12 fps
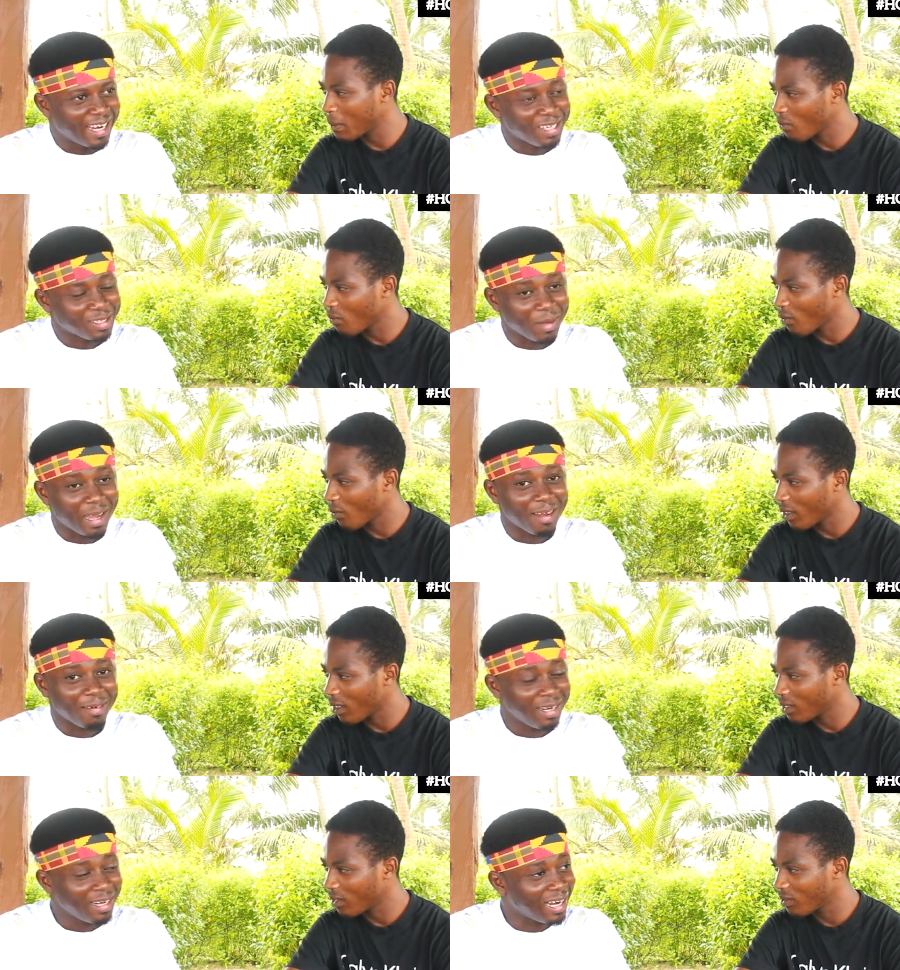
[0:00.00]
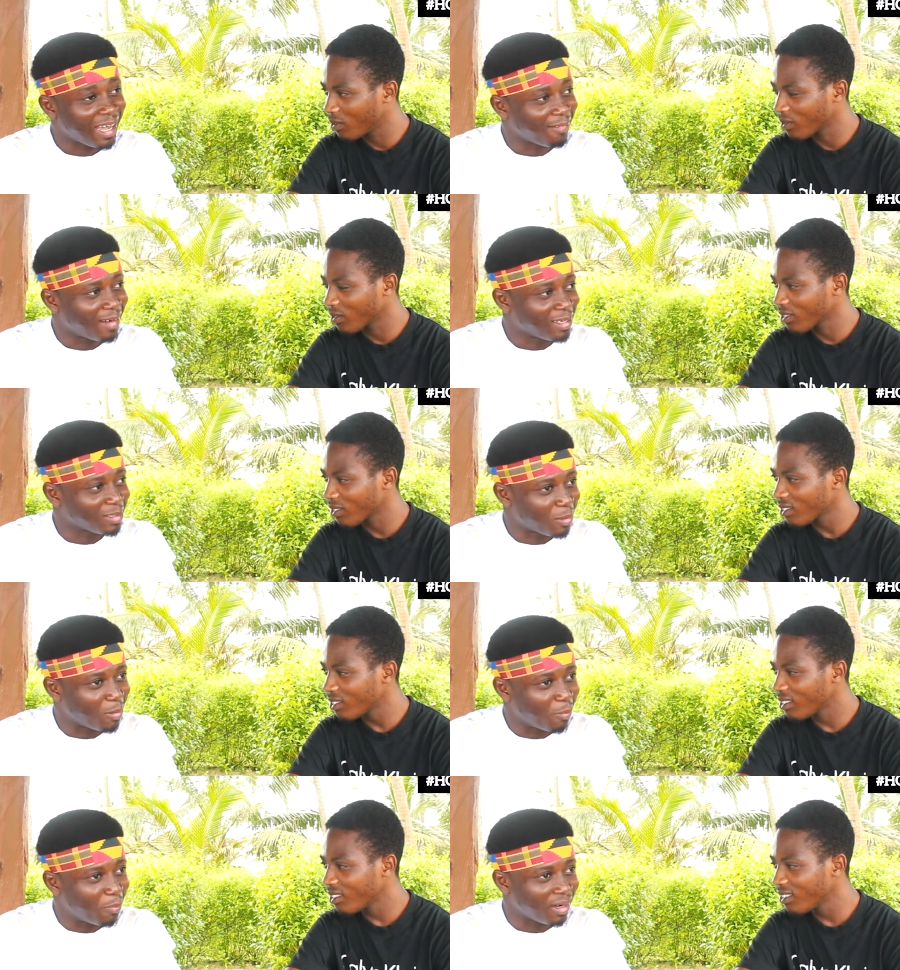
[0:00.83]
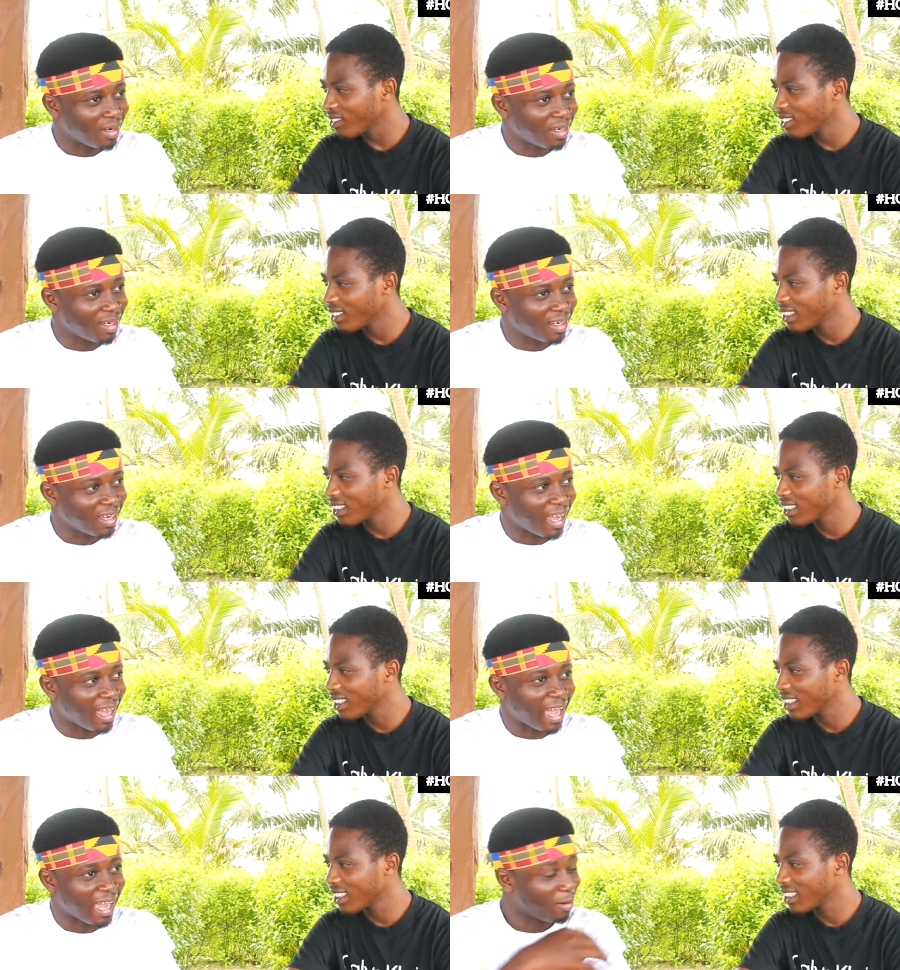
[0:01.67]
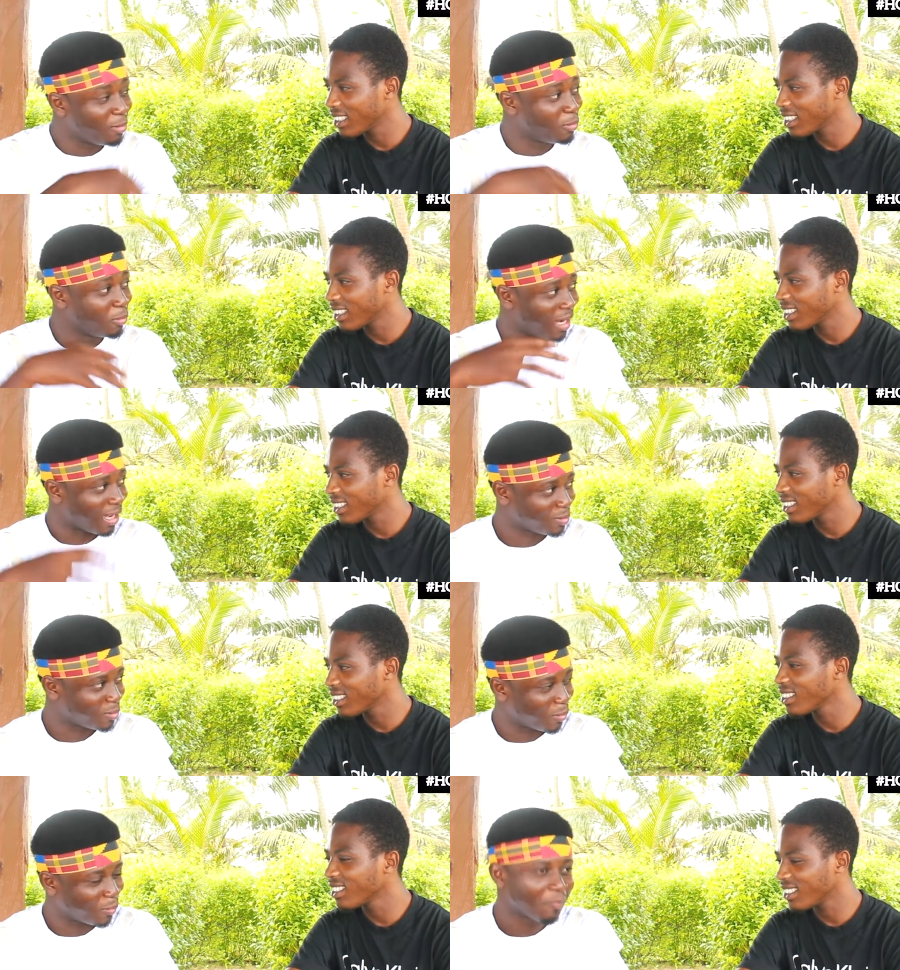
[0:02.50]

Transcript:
Speaker 1: dancehall. I really love dancehall, but I don't do dancehall.